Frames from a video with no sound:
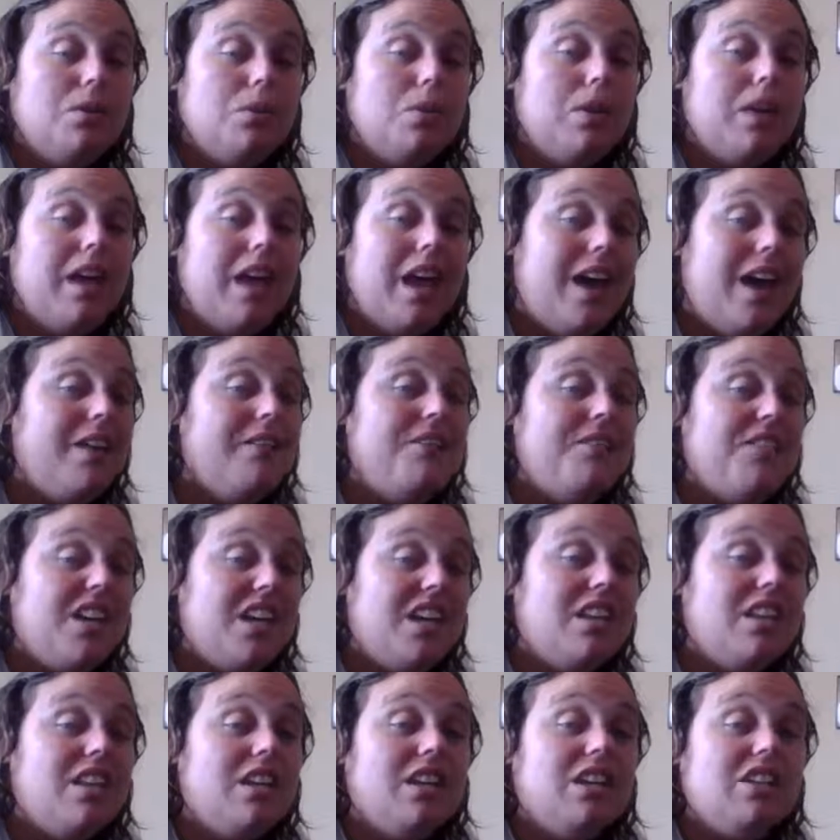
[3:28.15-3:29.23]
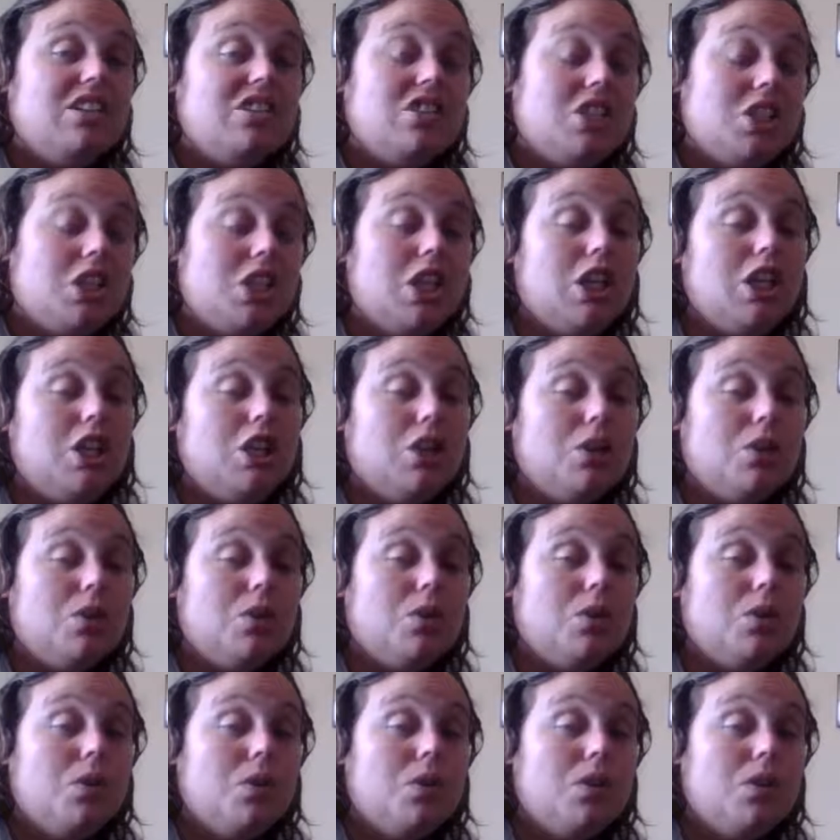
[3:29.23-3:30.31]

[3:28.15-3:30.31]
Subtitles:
We have feelings too